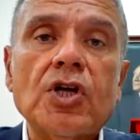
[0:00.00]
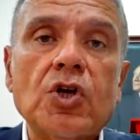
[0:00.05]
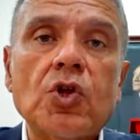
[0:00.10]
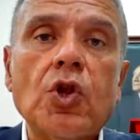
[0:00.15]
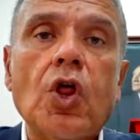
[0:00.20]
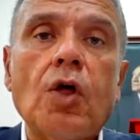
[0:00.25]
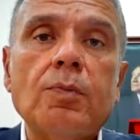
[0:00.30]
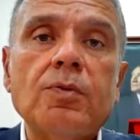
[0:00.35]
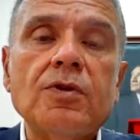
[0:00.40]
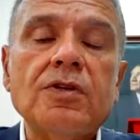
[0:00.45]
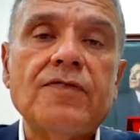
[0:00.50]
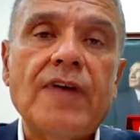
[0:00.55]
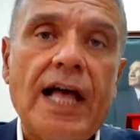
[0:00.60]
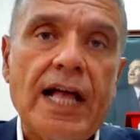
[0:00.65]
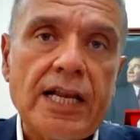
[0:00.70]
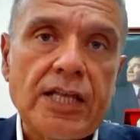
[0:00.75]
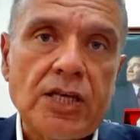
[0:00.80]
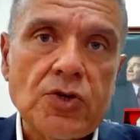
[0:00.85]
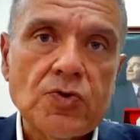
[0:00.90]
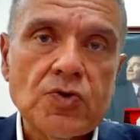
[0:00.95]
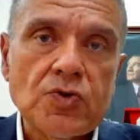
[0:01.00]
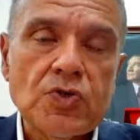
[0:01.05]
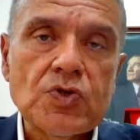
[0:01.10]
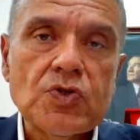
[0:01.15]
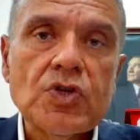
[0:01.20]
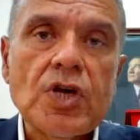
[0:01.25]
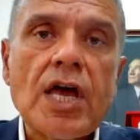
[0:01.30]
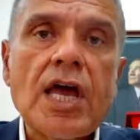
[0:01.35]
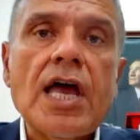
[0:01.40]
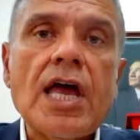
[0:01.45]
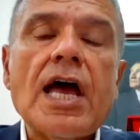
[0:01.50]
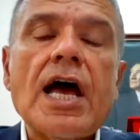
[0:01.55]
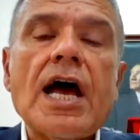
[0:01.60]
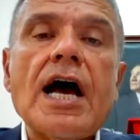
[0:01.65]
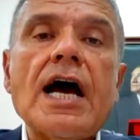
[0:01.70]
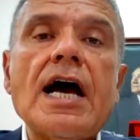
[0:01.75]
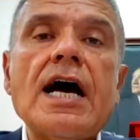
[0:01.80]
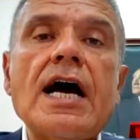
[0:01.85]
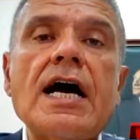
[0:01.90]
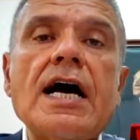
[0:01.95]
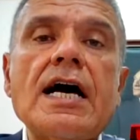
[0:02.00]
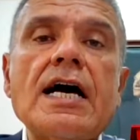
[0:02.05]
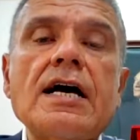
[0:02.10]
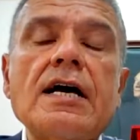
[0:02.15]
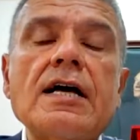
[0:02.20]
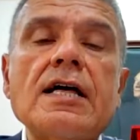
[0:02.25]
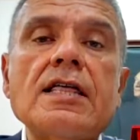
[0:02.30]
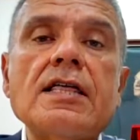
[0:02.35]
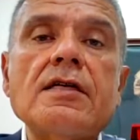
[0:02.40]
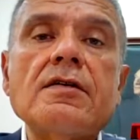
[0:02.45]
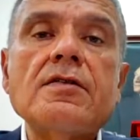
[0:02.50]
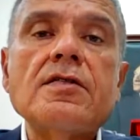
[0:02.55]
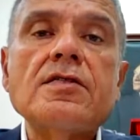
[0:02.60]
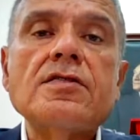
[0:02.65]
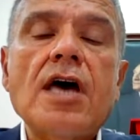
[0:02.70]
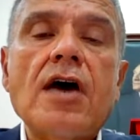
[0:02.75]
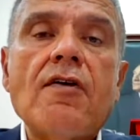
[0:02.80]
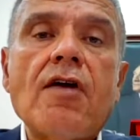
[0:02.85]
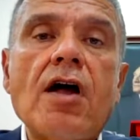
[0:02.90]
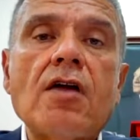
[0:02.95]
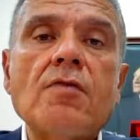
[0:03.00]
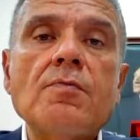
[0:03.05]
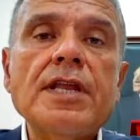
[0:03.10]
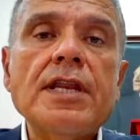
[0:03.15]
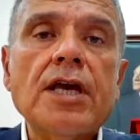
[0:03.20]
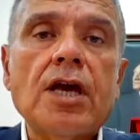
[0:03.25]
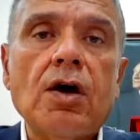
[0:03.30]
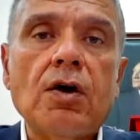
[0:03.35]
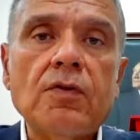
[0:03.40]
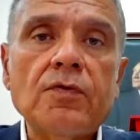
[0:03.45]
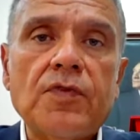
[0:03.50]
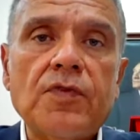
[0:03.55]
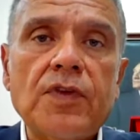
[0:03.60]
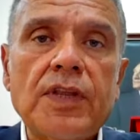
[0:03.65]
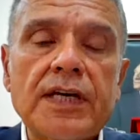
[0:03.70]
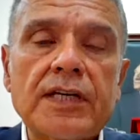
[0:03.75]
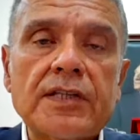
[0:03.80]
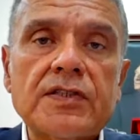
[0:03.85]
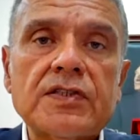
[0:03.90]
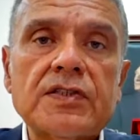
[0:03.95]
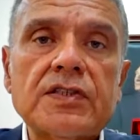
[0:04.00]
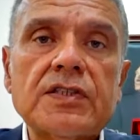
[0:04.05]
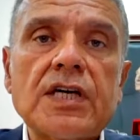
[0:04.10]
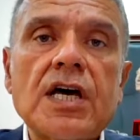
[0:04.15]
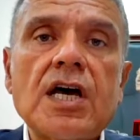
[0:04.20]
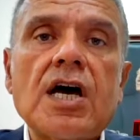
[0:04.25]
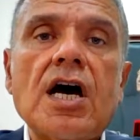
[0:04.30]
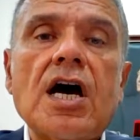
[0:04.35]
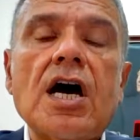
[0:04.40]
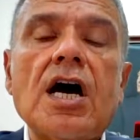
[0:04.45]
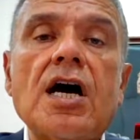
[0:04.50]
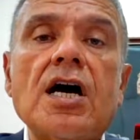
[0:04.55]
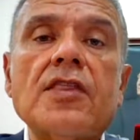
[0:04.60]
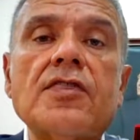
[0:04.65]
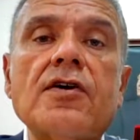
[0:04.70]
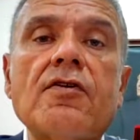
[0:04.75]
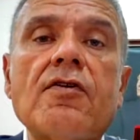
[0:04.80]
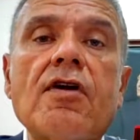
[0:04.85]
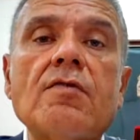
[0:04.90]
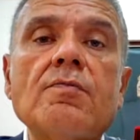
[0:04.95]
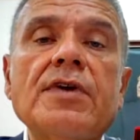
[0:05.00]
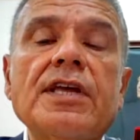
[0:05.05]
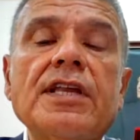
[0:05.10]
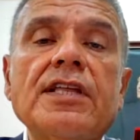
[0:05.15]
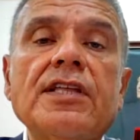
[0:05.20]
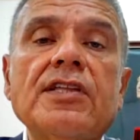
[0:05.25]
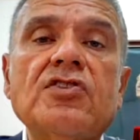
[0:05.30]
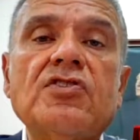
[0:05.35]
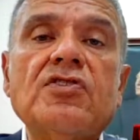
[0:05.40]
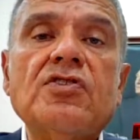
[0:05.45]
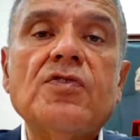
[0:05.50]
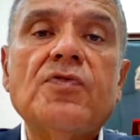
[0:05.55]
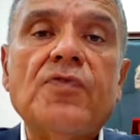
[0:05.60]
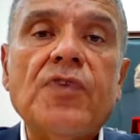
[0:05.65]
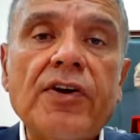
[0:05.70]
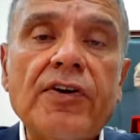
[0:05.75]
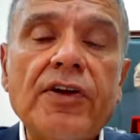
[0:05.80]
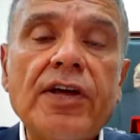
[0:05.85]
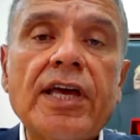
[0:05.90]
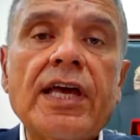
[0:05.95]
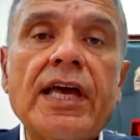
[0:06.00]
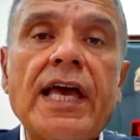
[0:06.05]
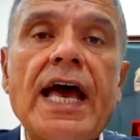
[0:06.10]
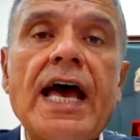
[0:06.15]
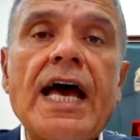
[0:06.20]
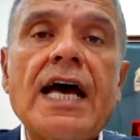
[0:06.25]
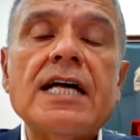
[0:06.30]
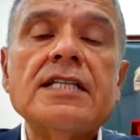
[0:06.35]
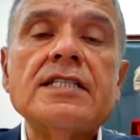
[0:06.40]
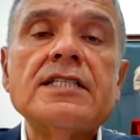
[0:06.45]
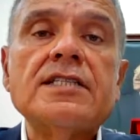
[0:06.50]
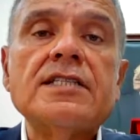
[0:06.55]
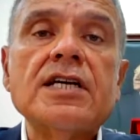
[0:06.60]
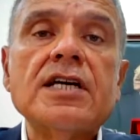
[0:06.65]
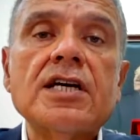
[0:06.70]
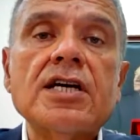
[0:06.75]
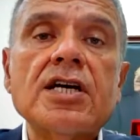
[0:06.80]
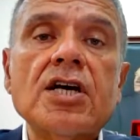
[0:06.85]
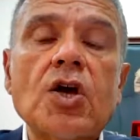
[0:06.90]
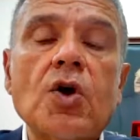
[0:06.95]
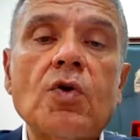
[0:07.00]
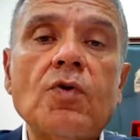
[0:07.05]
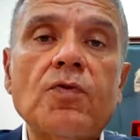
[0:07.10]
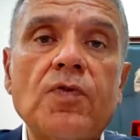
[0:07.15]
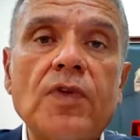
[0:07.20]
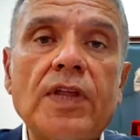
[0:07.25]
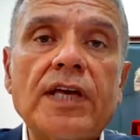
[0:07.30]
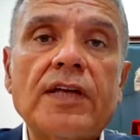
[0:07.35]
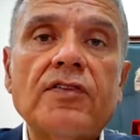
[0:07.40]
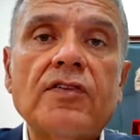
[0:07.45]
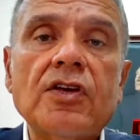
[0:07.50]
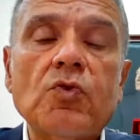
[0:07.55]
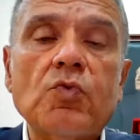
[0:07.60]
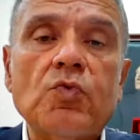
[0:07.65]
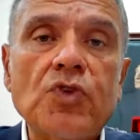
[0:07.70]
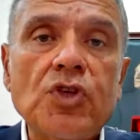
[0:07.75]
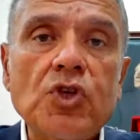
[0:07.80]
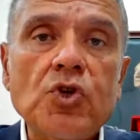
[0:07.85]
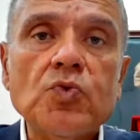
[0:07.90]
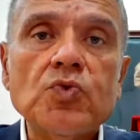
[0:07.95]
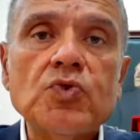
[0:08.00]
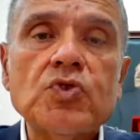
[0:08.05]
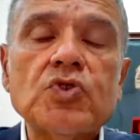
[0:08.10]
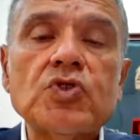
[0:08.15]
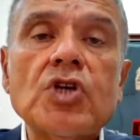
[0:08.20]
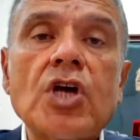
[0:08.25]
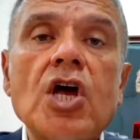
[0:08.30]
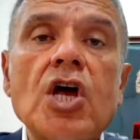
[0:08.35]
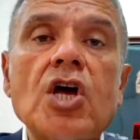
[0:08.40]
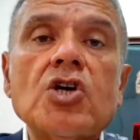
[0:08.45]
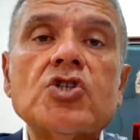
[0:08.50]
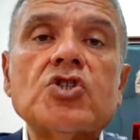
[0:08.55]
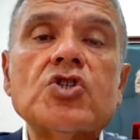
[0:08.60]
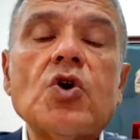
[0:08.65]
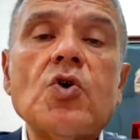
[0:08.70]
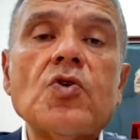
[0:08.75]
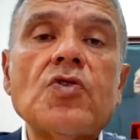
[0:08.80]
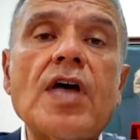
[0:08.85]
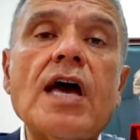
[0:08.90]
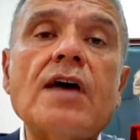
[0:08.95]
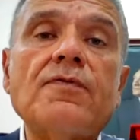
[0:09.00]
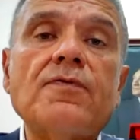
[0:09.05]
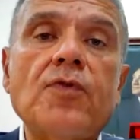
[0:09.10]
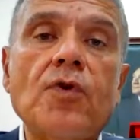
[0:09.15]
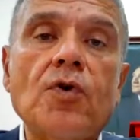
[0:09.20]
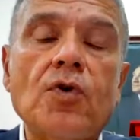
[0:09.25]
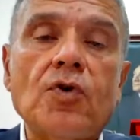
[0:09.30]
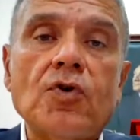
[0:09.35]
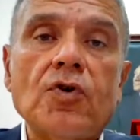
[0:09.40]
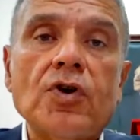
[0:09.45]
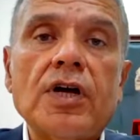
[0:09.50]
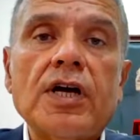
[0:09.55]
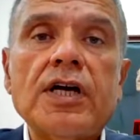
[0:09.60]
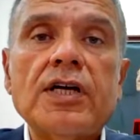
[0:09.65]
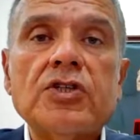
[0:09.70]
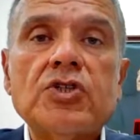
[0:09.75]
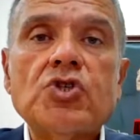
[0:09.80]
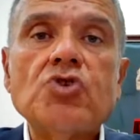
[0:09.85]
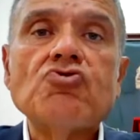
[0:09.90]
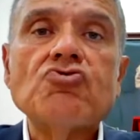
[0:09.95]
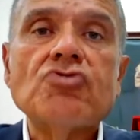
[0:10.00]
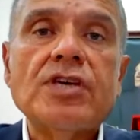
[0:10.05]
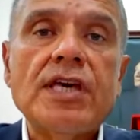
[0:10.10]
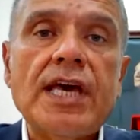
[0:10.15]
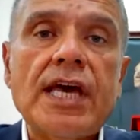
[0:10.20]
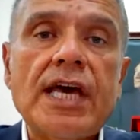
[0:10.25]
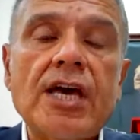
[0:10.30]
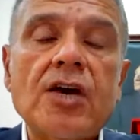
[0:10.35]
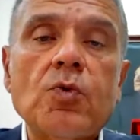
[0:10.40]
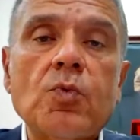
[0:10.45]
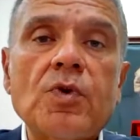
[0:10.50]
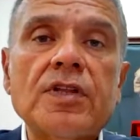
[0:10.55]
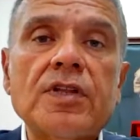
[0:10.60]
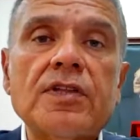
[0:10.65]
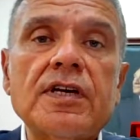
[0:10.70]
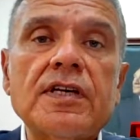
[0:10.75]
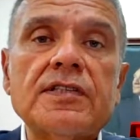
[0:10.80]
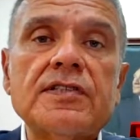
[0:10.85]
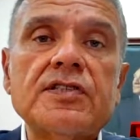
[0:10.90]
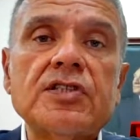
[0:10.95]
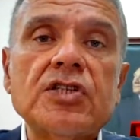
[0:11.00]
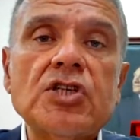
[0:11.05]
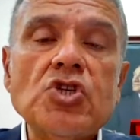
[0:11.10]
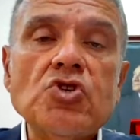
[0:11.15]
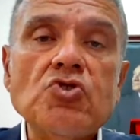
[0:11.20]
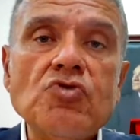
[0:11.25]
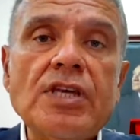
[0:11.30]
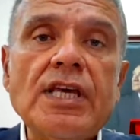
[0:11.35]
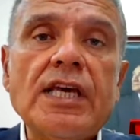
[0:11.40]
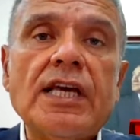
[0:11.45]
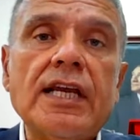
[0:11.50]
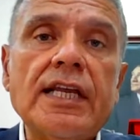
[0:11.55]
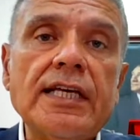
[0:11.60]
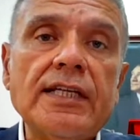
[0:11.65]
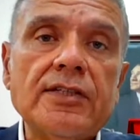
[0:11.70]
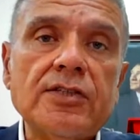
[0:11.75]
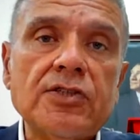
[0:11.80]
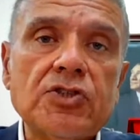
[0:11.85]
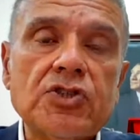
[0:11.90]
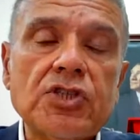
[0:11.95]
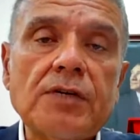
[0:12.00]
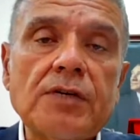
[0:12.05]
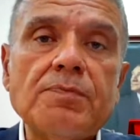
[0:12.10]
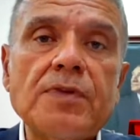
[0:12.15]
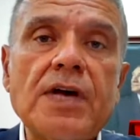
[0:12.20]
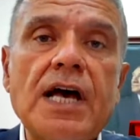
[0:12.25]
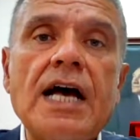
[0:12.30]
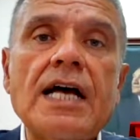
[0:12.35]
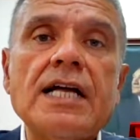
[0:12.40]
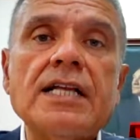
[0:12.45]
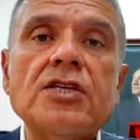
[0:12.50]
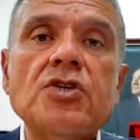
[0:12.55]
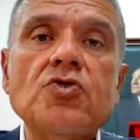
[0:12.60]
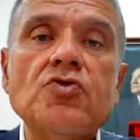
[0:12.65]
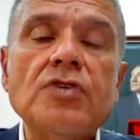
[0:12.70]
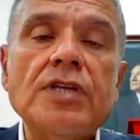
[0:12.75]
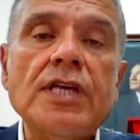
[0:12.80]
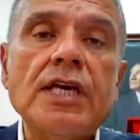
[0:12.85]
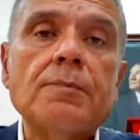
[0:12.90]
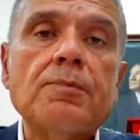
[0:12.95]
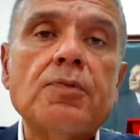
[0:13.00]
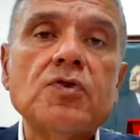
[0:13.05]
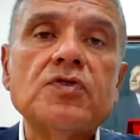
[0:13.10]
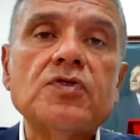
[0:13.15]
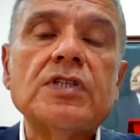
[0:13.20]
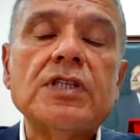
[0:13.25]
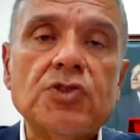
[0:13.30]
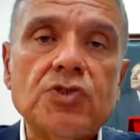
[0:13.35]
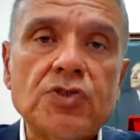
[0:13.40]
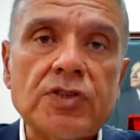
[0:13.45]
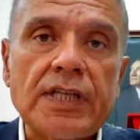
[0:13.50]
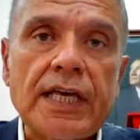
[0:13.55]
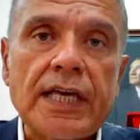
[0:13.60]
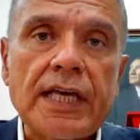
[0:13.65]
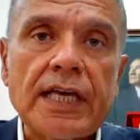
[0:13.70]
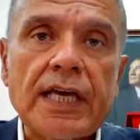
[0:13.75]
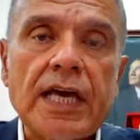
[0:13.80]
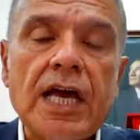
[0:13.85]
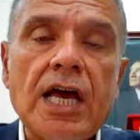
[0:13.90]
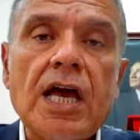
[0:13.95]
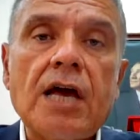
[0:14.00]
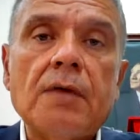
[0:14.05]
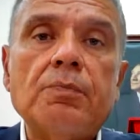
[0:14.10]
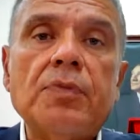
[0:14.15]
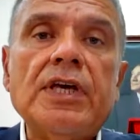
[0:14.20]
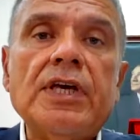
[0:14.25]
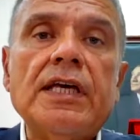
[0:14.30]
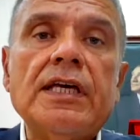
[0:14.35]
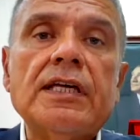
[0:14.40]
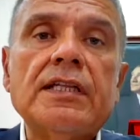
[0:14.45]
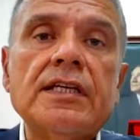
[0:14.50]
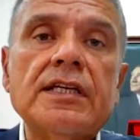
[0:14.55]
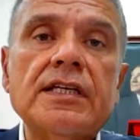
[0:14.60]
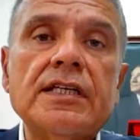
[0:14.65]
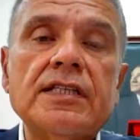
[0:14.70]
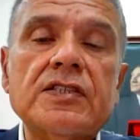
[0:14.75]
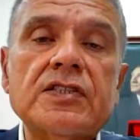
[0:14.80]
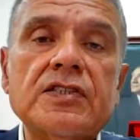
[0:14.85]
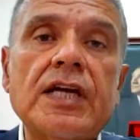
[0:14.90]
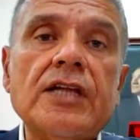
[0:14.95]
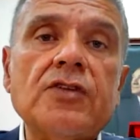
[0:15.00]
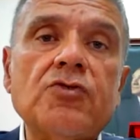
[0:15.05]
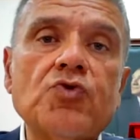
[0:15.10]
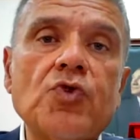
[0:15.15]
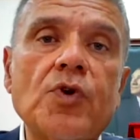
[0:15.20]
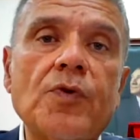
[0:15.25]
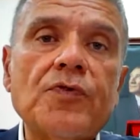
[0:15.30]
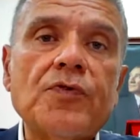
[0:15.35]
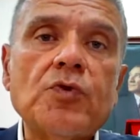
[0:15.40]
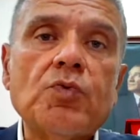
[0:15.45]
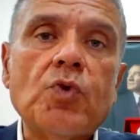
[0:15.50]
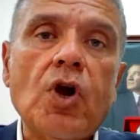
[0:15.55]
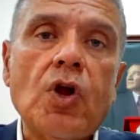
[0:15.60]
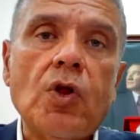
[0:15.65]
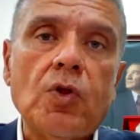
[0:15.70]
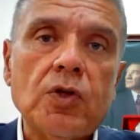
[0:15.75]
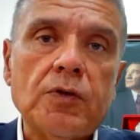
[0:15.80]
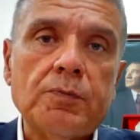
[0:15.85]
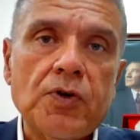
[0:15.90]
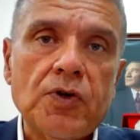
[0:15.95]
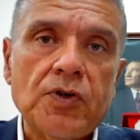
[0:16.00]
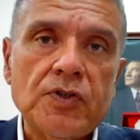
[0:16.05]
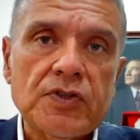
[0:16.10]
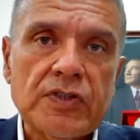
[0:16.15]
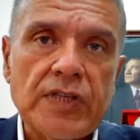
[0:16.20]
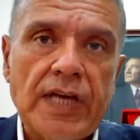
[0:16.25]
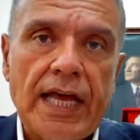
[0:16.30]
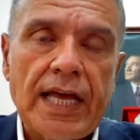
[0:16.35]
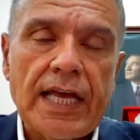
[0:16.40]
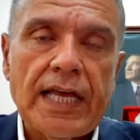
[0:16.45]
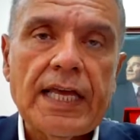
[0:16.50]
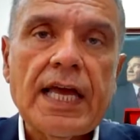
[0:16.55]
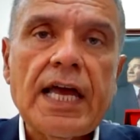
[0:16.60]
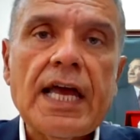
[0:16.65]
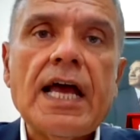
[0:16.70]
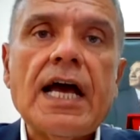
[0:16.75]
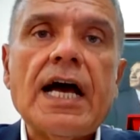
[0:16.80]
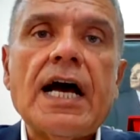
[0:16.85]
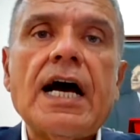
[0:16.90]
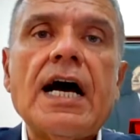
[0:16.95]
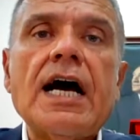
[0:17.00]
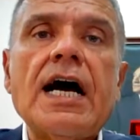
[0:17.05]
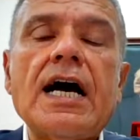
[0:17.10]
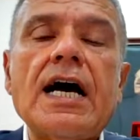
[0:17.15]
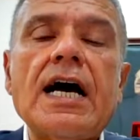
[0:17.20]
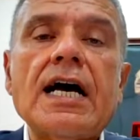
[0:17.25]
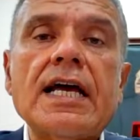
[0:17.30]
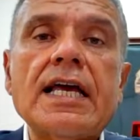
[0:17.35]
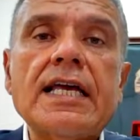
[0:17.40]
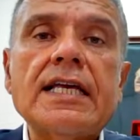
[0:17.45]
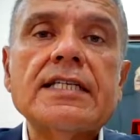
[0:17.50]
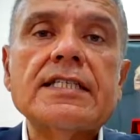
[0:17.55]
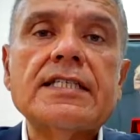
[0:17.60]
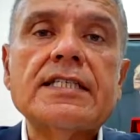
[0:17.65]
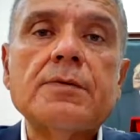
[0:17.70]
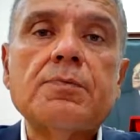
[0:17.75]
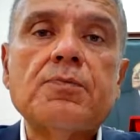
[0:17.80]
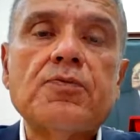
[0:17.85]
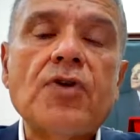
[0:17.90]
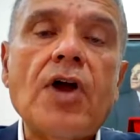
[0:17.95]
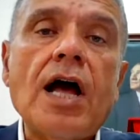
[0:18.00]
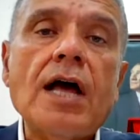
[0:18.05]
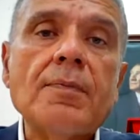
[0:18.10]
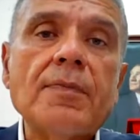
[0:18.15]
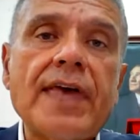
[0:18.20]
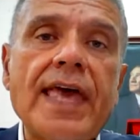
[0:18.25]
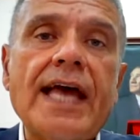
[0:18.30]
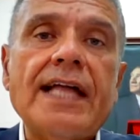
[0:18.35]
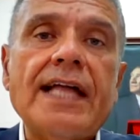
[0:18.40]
global values. There are many conflicts, there are many differing and conflicting views. So therefore, Turkey, with its unique leadership and unique positioning, being the center of the world per se, is the prime